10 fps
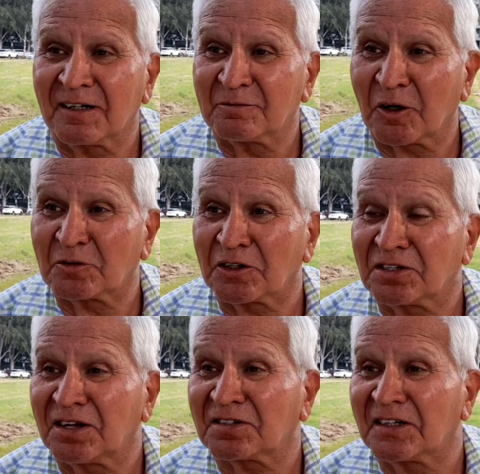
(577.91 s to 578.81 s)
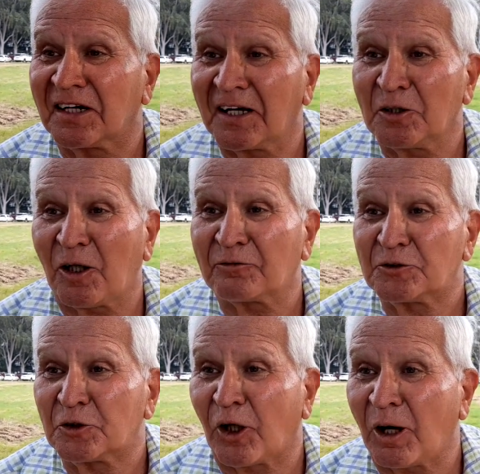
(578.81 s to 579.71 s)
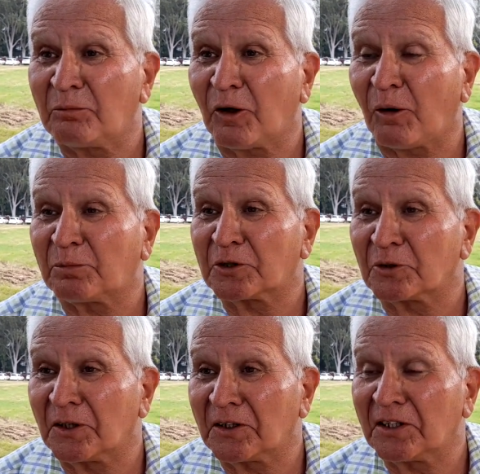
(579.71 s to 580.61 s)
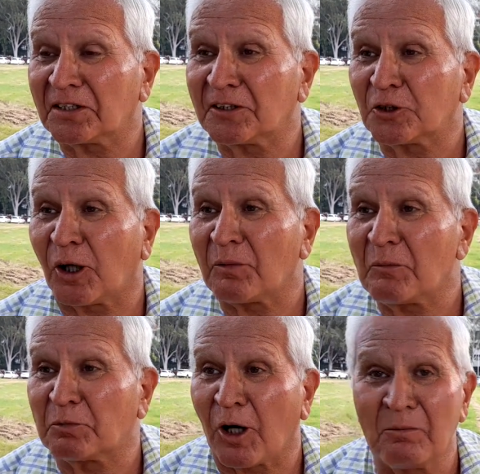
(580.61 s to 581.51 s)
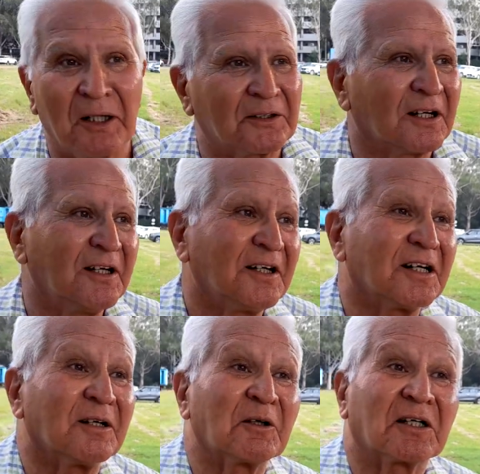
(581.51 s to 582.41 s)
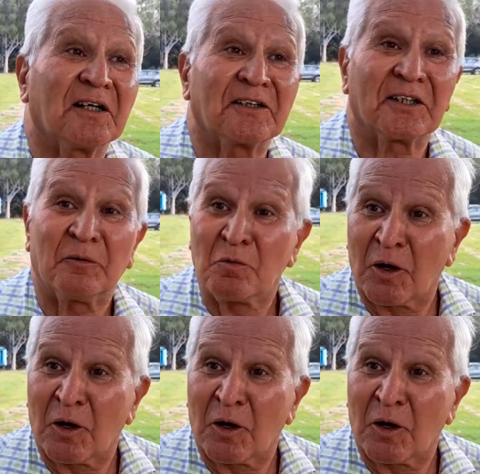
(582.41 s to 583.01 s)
Now, this is the scenario of job opportunities and job employment in our country.